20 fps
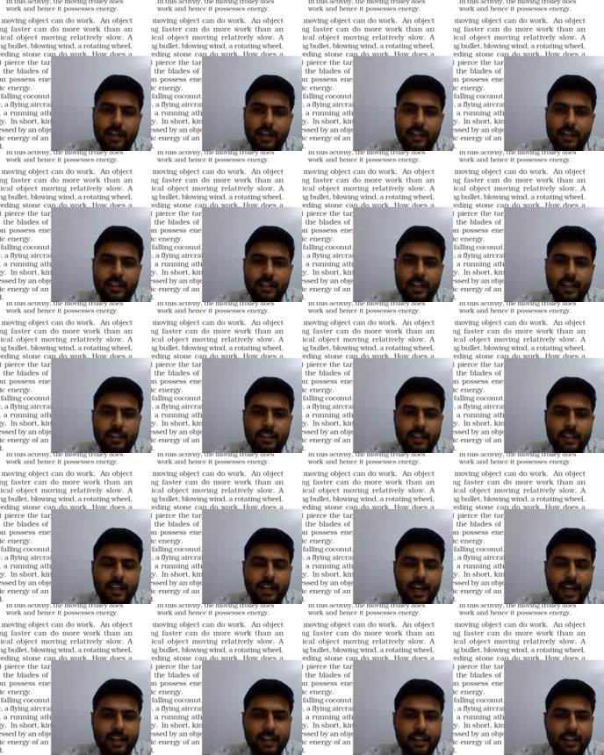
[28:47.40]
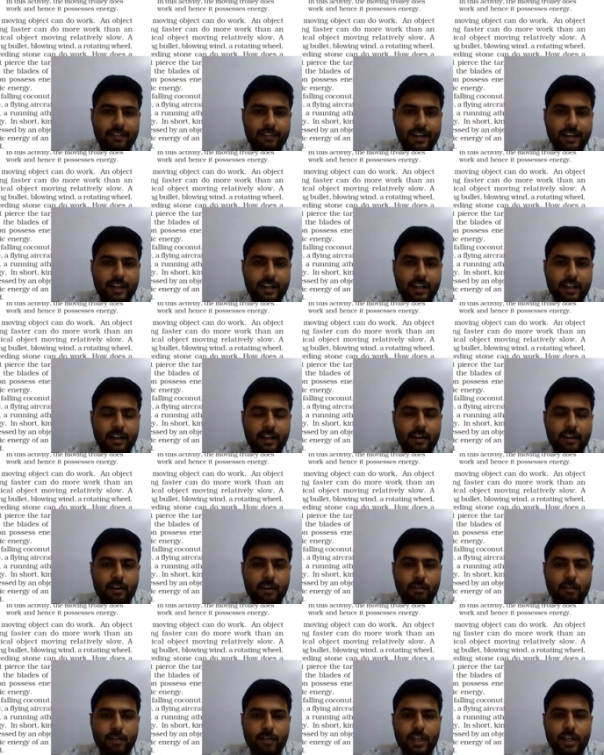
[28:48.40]
In that activity,
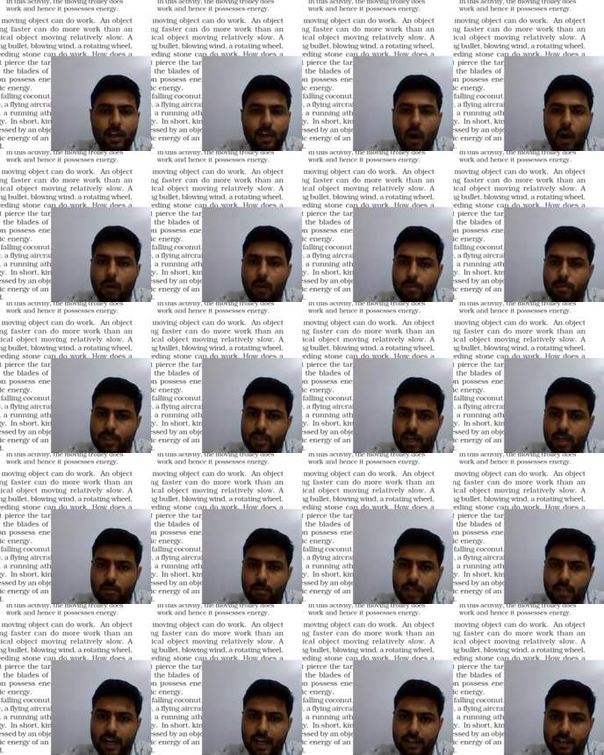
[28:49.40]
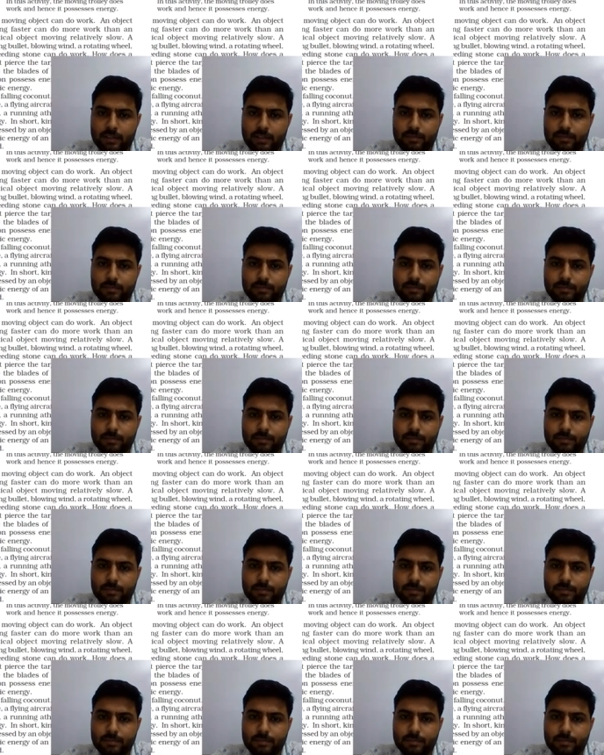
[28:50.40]
we observe that